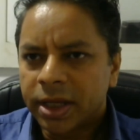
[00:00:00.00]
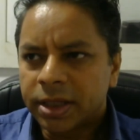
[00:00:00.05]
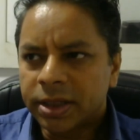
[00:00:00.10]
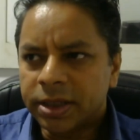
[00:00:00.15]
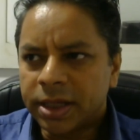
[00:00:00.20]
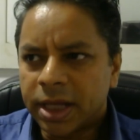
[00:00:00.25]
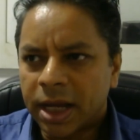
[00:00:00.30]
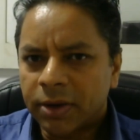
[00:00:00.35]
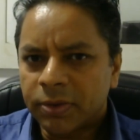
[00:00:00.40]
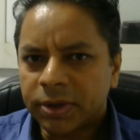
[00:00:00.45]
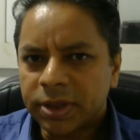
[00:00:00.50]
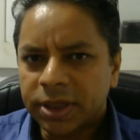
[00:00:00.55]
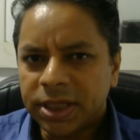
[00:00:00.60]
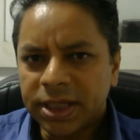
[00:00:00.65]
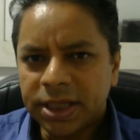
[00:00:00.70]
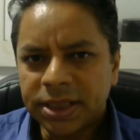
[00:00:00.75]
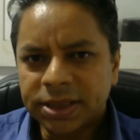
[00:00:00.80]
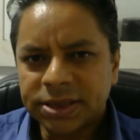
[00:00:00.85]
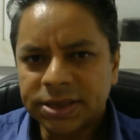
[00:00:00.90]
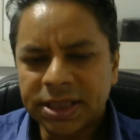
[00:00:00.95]
Now,
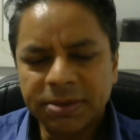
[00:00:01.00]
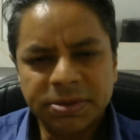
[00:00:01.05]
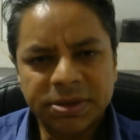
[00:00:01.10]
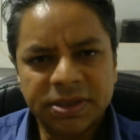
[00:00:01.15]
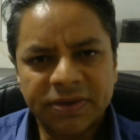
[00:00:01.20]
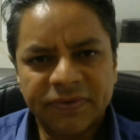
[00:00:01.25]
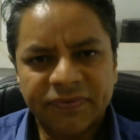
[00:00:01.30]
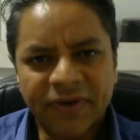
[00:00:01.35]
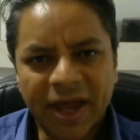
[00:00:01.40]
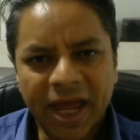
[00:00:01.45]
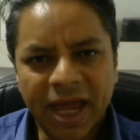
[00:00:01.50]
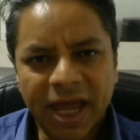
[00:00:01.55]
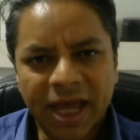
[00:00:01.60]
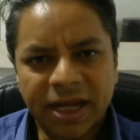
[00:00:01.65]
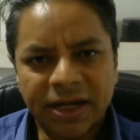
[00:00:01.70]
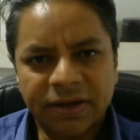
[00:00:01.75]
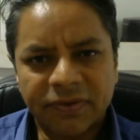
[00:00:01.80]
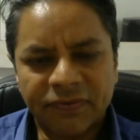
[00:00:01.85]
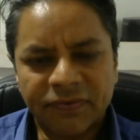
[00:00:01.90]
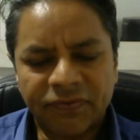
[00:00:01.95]
he seems to have
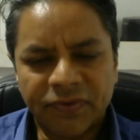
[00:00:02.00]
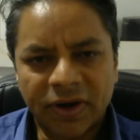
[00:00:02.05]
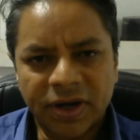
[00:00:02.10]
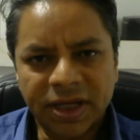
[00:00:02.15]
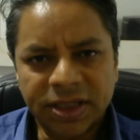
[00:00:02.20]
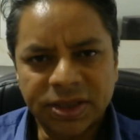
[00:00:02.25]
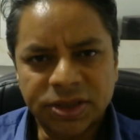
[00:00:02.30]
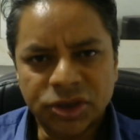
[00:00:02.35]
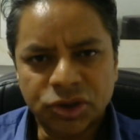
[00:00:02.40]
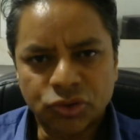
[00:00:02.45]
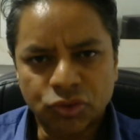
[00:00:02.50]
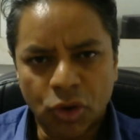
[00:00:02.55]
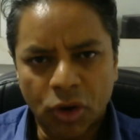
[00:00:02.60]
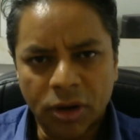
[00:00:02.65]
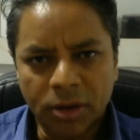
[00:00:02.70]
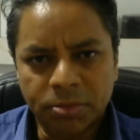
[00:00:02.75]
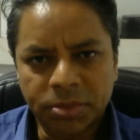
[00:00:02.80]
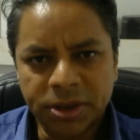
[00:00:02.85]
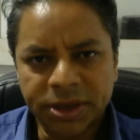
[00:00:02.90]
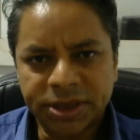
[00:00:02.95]
had very
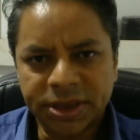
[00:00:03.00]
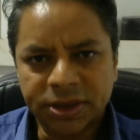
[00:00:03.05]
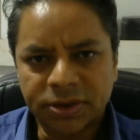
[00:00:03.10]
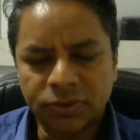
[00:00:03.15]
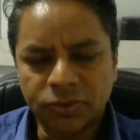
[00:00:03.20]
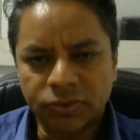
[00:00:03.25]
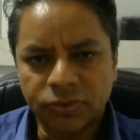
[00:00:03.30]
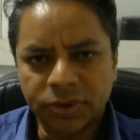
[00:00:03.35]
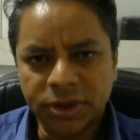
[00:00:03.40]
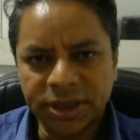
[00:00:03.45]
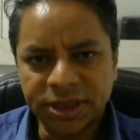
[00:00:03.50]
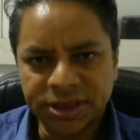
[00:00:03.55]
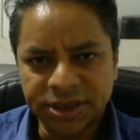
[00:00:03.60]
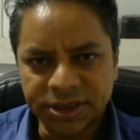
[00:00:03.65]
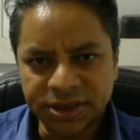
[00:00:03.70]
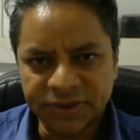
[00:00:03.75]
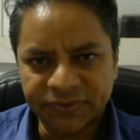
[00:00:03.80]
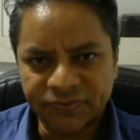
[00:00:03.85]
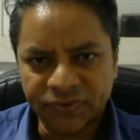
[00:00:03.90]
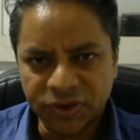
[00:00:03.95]
strong political
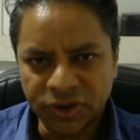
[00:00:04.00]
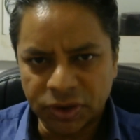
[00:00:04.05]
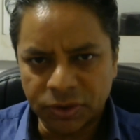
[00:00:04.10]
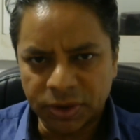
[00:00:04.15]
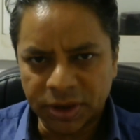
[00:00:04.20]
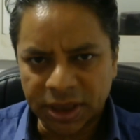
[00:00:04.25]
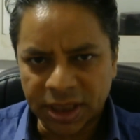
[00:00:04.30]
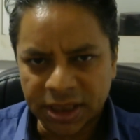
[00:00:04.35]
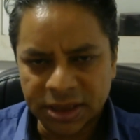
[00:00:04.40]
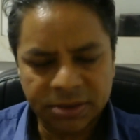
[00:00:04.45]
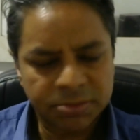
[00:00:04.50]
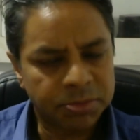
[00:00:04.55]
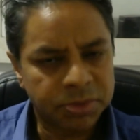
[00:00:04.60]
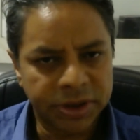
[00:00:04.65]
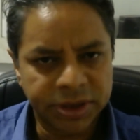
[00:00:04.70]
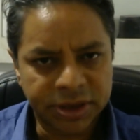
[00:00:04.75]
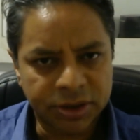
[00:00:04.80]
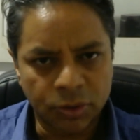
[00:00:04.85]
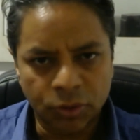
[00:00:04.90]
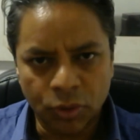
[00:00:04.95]
reasons for doing it,
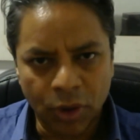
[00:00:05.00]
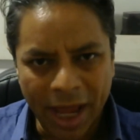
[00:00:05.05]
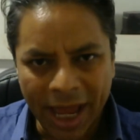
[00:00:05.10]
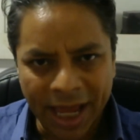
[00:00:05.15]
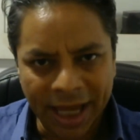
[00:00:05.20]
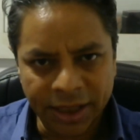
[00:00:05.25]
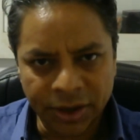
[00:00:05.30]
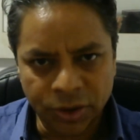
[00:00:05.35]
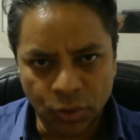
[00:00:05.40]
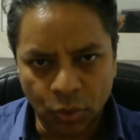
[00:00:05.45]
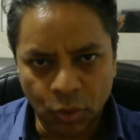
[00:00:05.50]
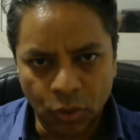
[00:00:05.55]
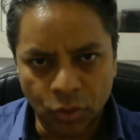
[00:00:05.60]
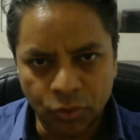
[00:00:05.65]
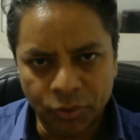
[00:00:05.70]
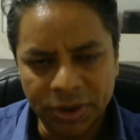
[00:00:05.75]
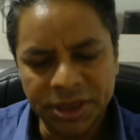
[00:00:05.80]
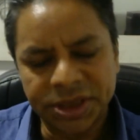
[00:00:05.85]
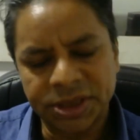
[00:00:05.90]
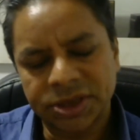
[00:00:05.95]
political and or
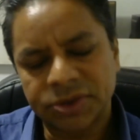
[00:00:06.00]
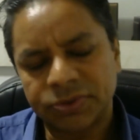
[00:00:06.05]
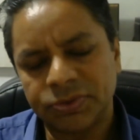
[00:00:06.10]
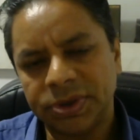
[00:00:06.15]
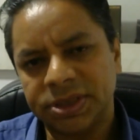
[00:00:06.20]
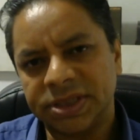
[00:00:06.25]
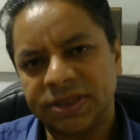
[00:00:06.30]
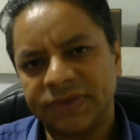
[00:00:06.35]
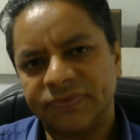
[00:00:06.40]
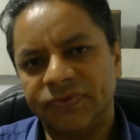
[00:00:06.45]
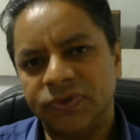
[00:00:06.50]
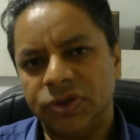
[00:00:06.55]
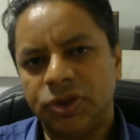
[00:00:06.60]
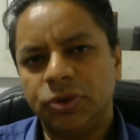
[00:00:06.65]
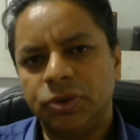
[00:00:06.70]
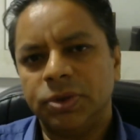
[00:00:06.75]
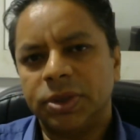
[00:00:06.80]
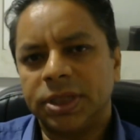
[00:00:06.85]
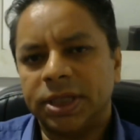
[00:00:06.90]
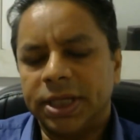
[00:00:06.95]
religious reasons for
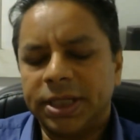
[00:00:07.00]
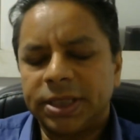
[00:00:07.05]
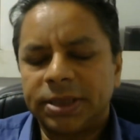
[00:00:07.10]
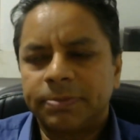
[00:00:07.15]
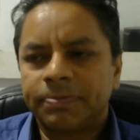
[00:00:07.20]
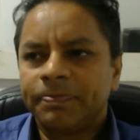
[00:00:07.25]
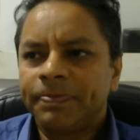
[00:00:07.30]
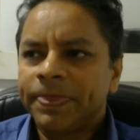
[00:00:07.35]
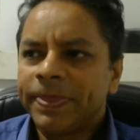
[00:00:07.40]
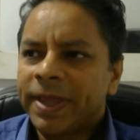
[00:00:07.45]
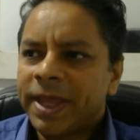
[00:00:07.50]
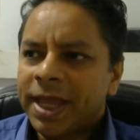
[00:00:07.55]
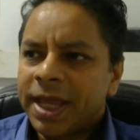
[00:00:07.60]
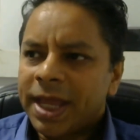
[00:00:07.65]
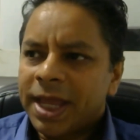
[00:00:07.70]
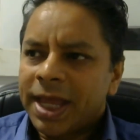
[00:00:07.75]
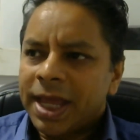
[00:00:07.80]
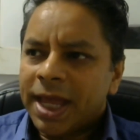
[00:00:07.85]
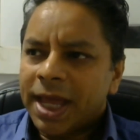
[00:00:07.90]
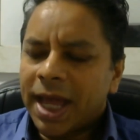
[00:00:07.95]
doing it.
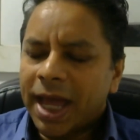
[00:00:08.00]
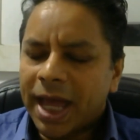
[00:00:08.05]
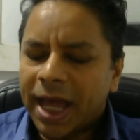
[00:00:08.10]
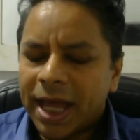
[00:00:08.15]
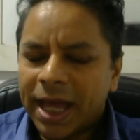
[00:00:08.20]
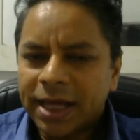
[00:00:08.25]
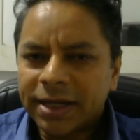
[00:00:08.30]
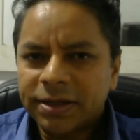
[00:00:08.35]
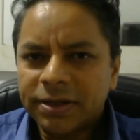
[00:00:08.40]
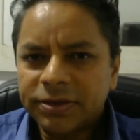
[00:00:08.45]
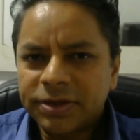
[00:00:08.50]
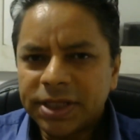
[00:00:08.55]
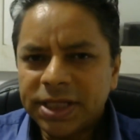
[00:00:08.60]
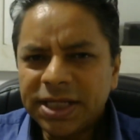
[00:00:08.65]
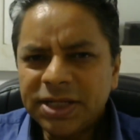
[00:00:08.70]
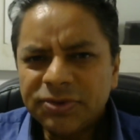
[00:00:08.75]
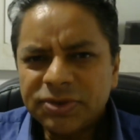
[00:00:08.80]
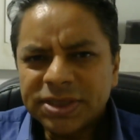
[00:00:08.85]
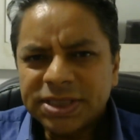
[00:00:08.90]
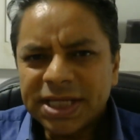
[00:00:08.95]
And the
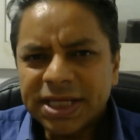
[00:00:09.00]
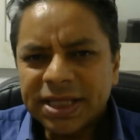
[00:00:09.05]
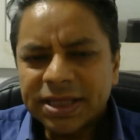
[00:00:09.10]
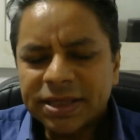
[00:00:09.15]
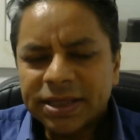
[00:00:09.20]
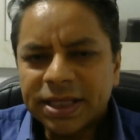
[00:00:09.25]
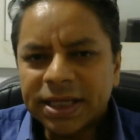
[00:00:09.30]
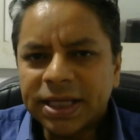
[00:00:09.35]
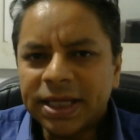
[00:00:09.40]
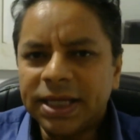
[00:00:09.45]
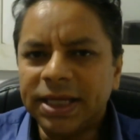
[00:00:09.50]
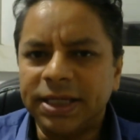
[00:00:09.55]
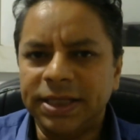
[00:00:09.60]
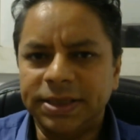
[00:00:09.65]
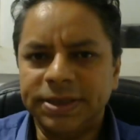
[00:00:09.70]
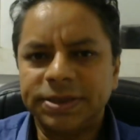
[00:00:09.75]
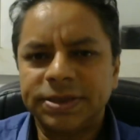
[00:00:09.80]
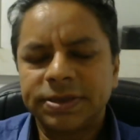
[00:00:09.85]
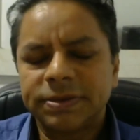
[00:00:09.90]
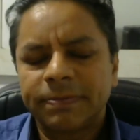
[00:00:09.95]
interesting thing
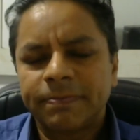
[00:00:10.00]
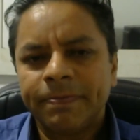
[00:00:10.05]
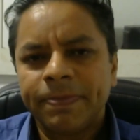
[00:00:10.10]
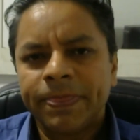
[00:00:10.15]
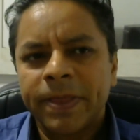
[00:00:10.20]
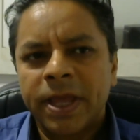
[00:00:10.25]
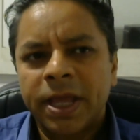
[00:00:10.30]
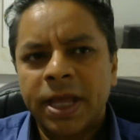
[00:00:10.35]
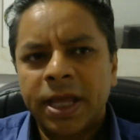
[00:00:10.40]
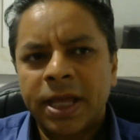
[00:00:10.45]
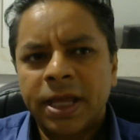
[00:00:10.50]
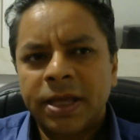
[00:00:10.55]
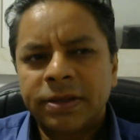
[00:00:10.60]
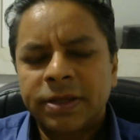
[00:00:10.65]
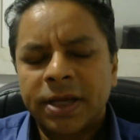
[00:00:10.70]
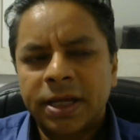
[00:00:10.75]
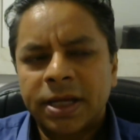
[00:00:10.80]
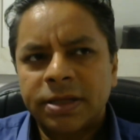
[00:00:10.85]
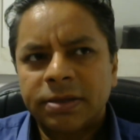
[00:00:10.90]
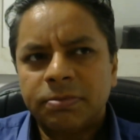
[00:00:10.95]
is
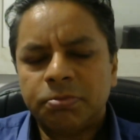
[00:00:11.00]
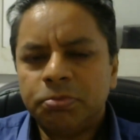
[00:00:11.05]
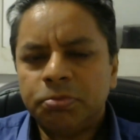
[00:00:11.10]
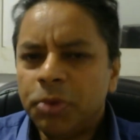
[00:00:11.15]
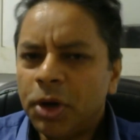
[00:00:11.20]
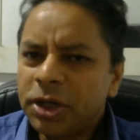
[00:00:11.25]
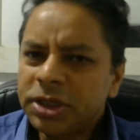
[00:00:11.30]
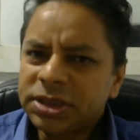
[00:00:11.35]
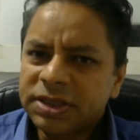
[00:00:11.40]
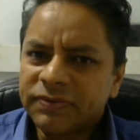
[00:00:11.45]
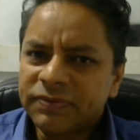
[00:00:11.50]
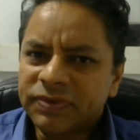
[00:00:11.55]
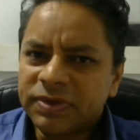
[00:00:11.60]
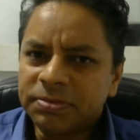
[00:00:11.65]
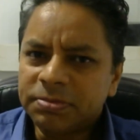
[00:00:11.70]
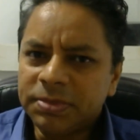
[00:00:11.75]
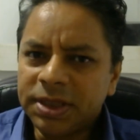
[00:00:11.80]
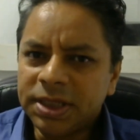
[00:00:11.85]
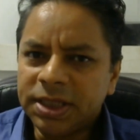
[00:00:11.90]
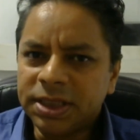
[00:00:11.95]
that most of the
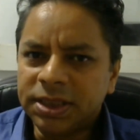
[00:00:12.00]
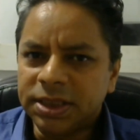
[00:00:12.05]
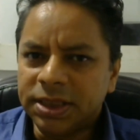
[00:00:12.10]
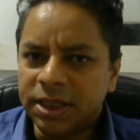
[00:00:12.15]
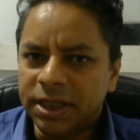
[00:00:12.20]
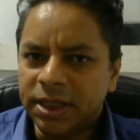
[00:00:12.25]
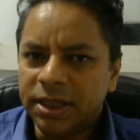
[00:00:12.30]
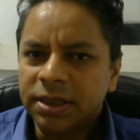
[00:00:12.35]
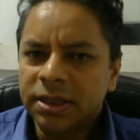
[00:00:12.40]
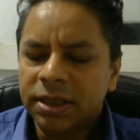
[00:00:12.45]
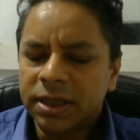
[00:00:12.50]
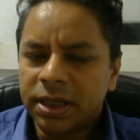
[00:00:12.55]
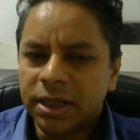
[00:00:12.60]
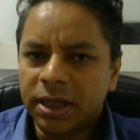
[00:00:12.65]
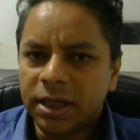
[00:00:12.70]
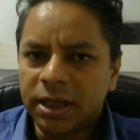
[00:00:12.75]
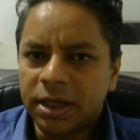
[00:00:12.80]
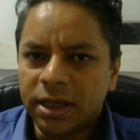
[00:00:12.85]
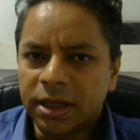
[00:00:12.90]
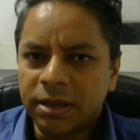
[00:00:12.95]
media,
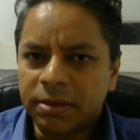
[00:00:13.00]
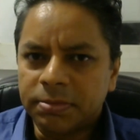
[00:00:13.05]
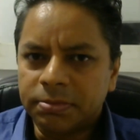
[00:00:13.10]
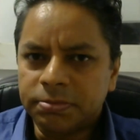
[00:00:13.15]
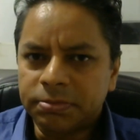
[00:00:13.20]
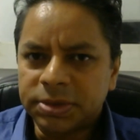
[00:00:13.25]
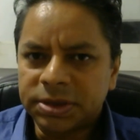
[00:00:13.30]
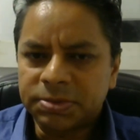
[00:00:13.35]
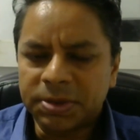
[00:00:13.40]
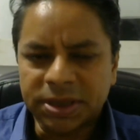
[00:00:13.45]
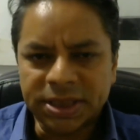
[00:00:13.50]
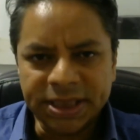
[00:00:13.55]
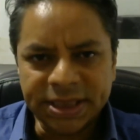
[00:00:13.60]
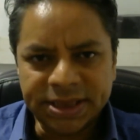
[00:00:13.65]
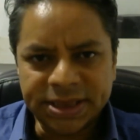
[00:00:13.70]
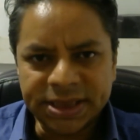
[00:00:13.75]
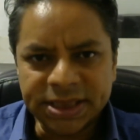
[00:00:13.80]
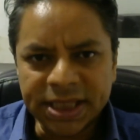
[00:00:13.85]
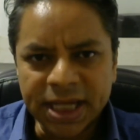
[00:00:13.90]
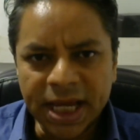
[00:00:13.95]
especially
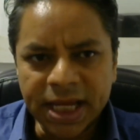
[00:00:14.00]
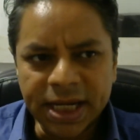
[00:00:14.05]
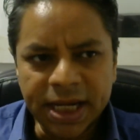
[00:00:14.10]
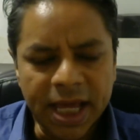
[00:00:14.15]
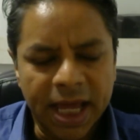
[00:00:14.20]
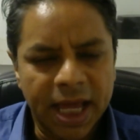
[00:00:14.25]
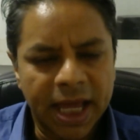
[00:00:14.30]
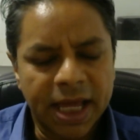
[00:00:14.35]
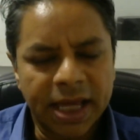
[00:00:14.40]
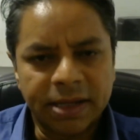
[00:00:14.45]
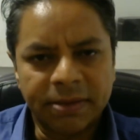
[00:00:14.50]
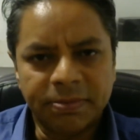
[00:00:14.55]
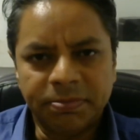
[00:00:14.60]
CNN,